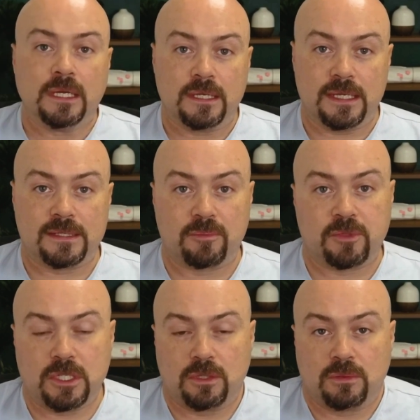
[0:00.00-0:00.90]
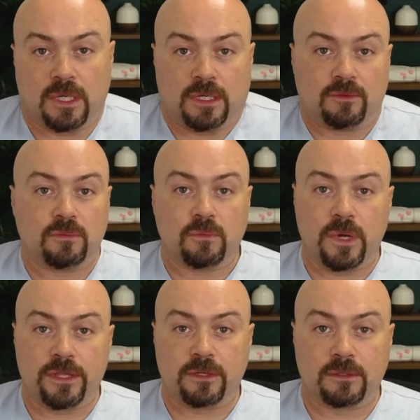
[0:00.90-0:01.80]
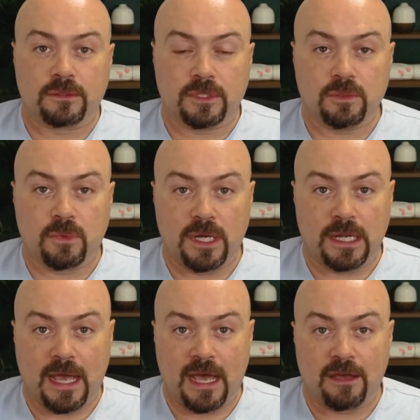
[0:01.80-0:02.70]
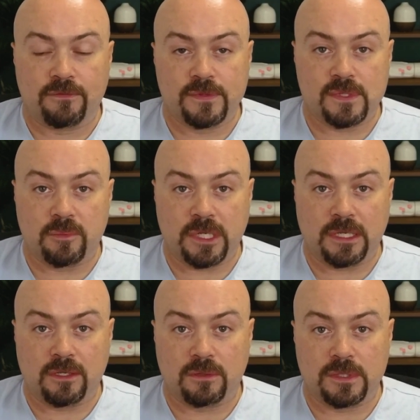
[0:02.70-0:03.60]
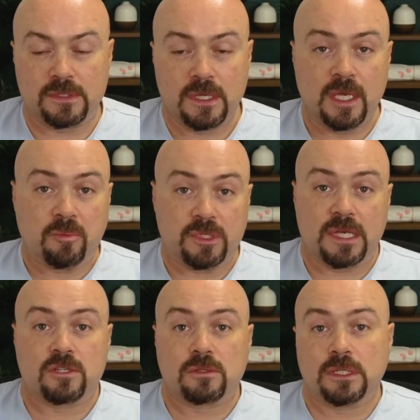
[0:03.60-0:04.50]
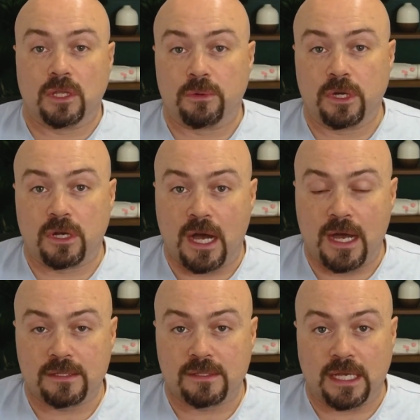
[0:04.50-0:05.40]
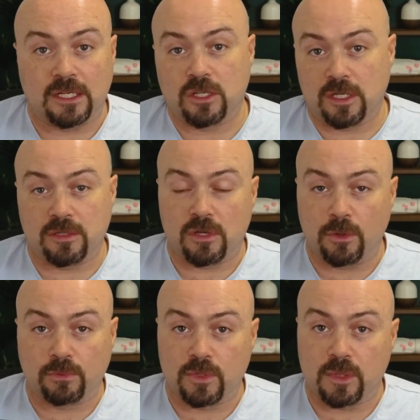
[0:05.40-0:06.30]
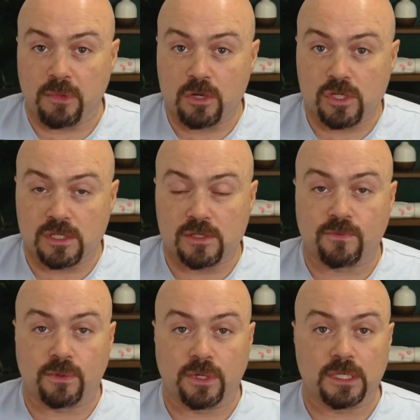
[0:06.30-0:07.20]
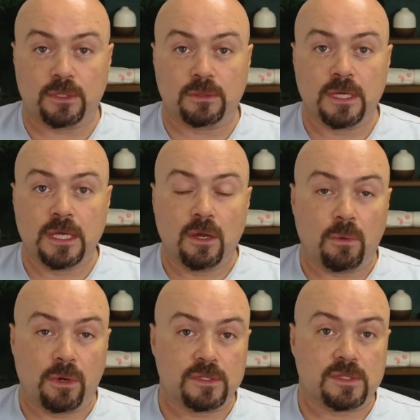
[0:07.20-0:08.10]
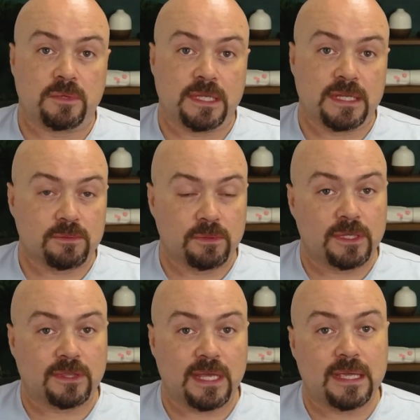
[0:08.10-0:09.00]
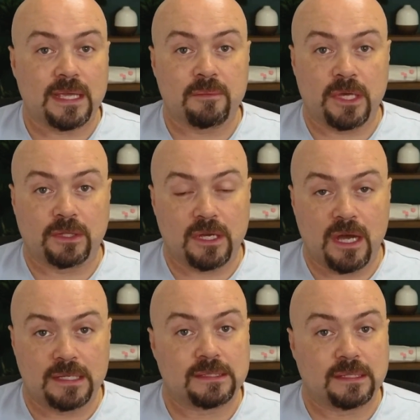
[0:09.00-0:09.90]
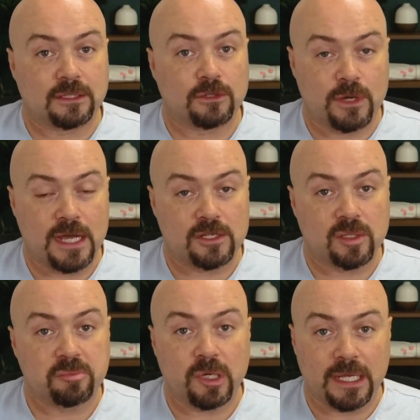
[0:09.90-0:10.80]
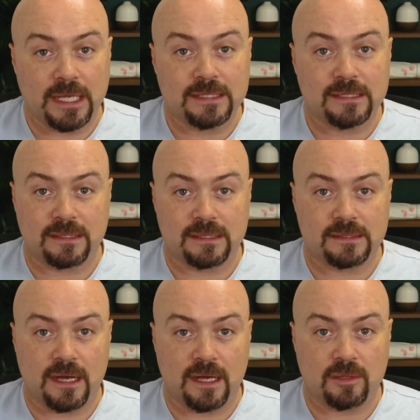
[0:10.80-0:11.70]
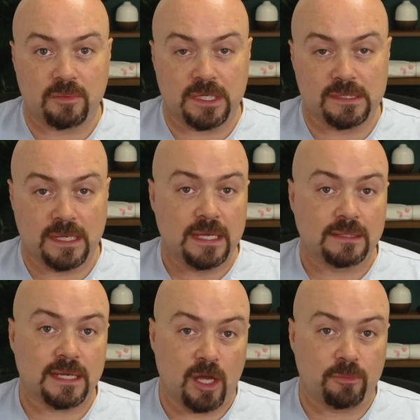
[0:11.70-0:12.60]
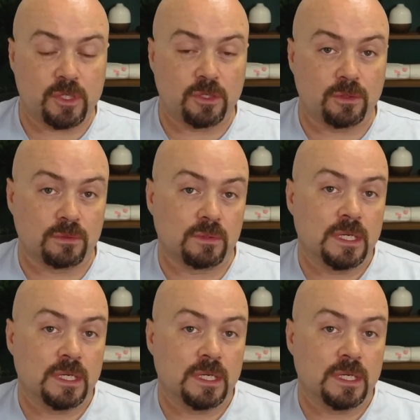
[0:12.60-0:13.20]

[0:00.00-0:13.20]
it's up to you on whether you want to have somebody who is potentially lower cost and could go through the motions for you, or somebody that's really thinking about the content that they're actually putting into these documents to help you